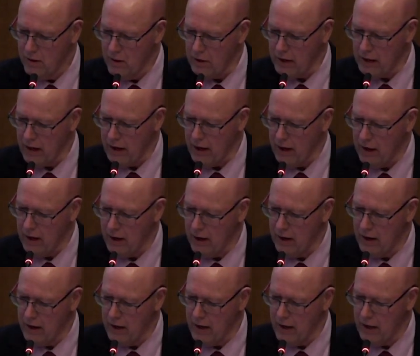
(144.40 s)
Okay. Uh,
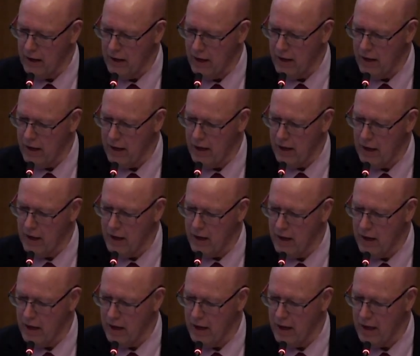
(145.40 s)

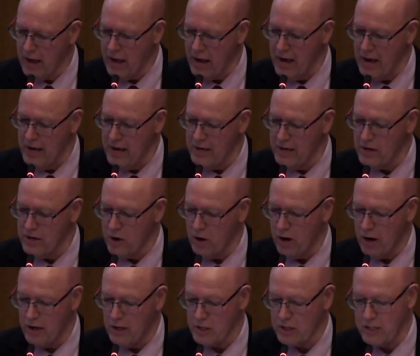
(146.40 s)
and
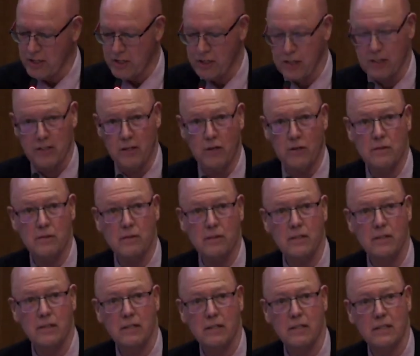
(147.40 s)
Archie Chaisson
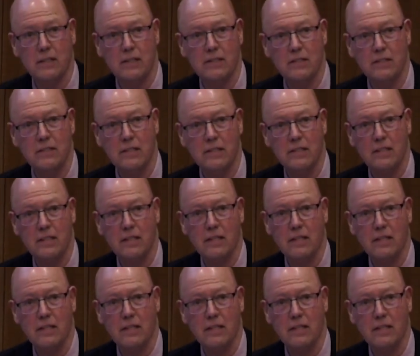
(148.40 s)
is,